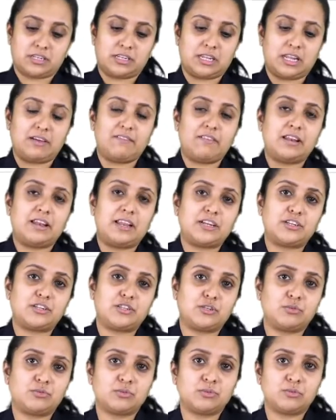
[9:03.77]
They
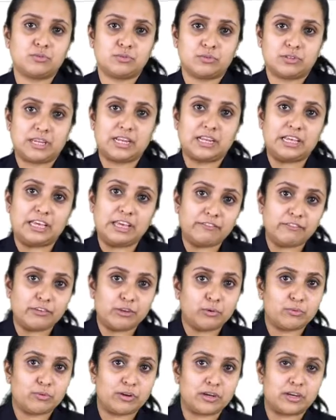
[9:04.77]
will give
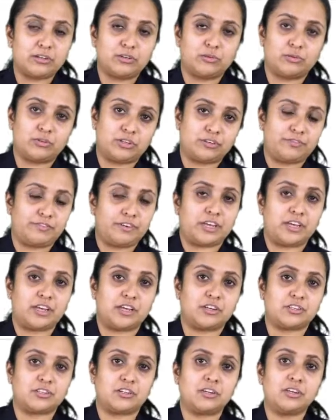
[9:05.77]
you a
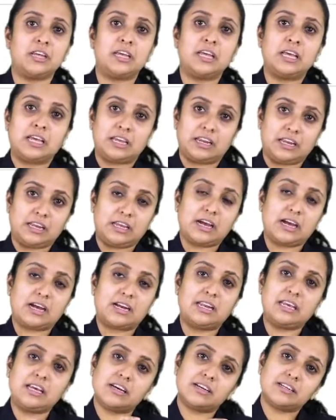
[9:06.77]
notification
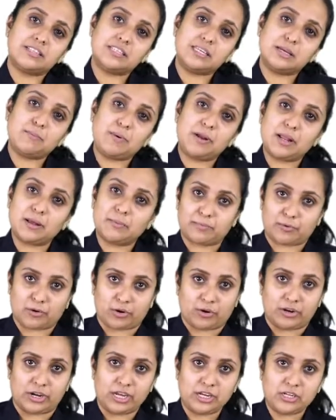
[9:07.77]
regarding a similar
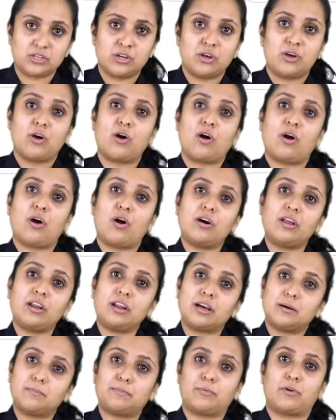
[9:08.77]
product or
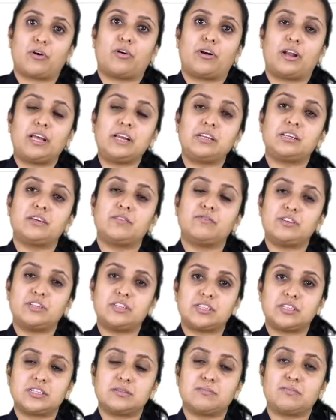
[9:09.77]
a product which
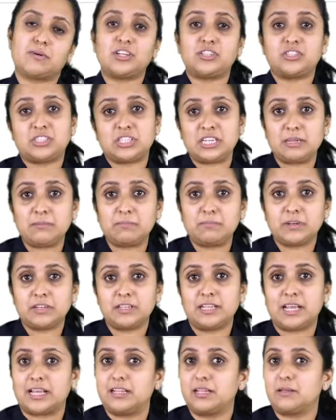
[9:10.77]
is much cheaper
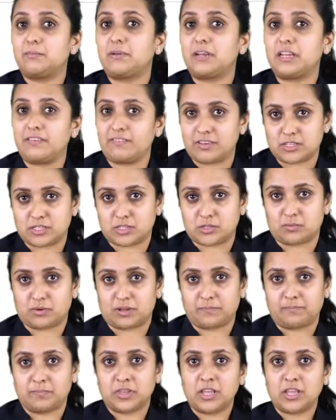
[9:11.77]
than the previous one.
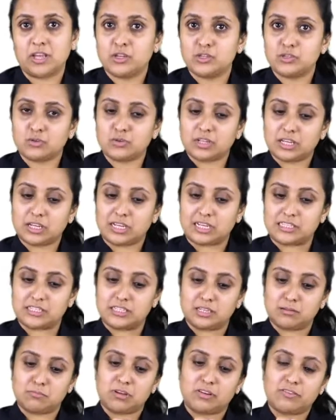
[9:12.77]
So, the
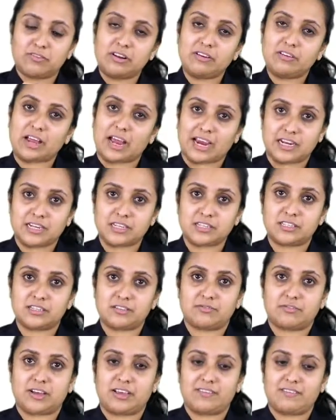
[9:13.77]
customer will
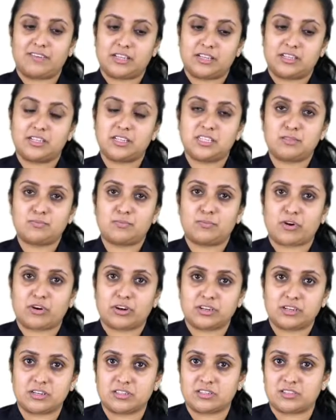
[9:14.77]
identify whether this
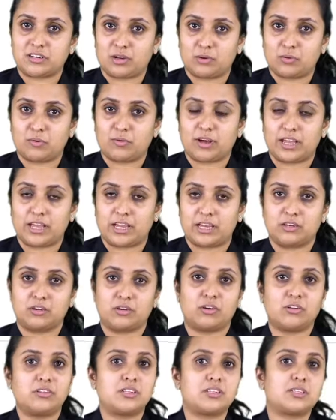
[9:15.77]
product is required
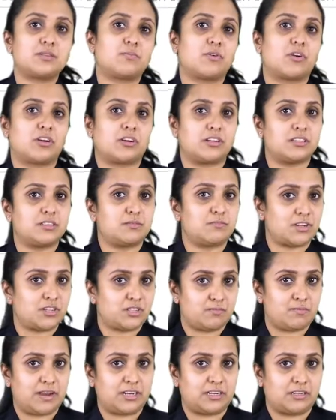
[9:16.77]
or this product is
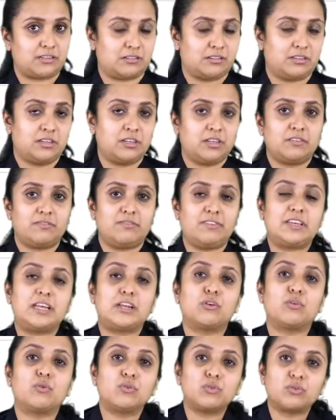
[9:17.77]
much better. We
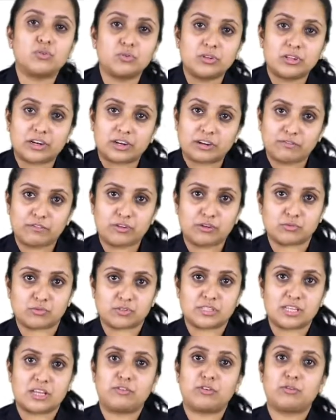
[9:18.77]
can go through the reviews,
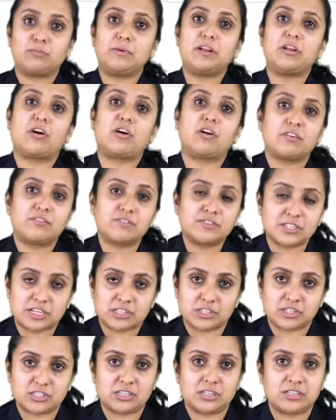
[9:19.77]
there would be lot of
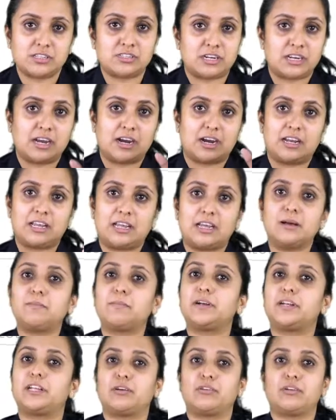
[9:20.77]
suggestions regarding a
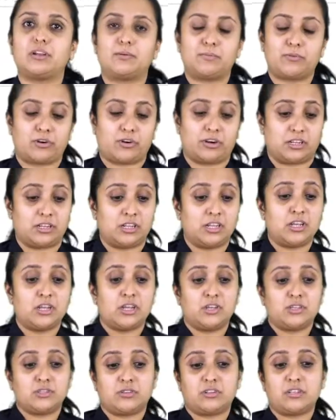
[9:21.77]
particular product.
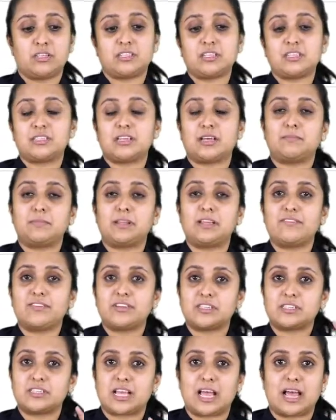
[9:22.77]
So, this is something
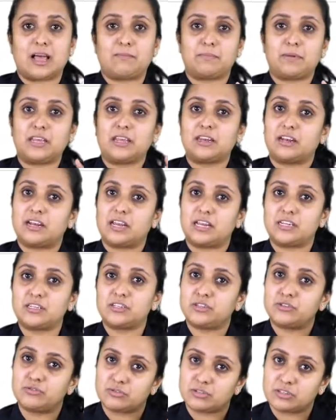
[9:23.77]
which is happening
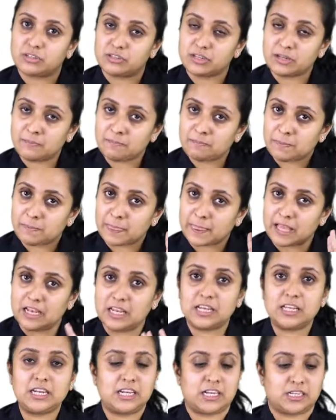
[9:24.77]
related due to the
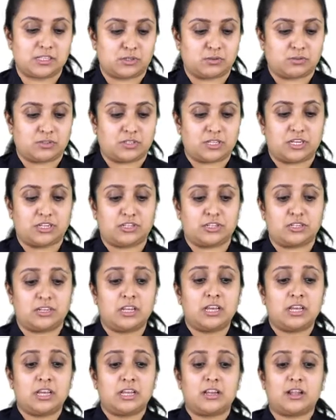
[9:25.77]
learning association.
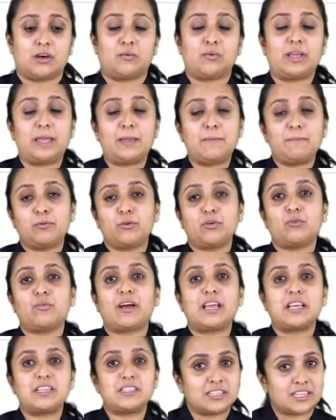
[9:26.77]
Now,
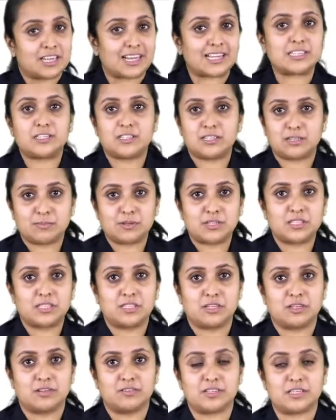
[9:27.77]
improvised customer
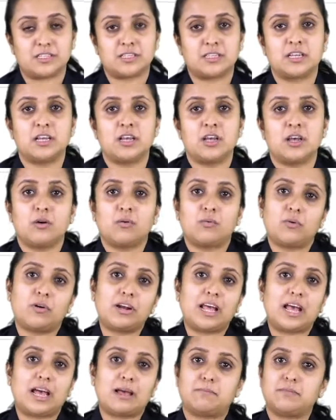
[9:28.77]
service. What
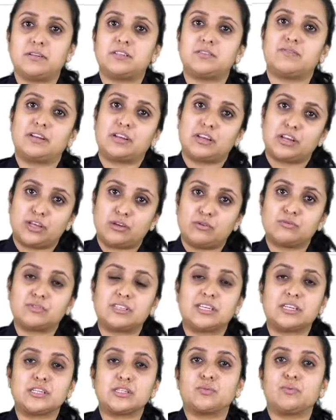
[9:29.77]
happens when you are
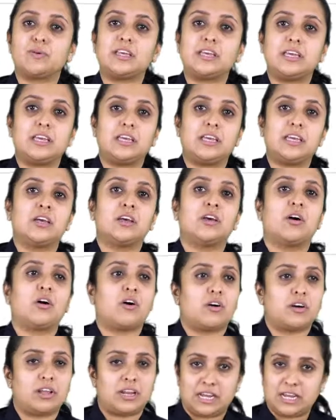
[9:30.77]
using Swiggy
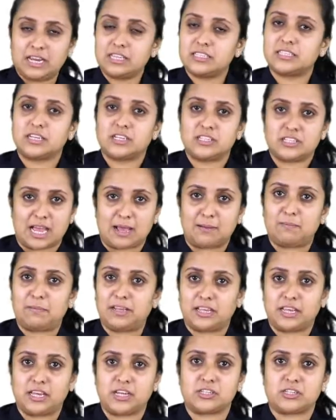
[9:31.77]
or any such
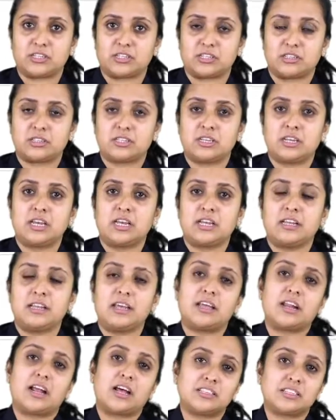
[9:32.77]
applications? They
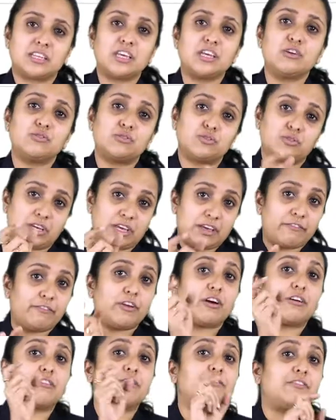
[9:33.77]
are asking you to give
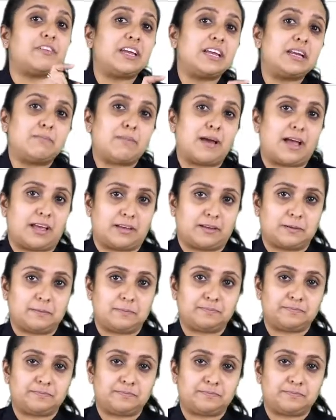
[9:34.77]
your feedback.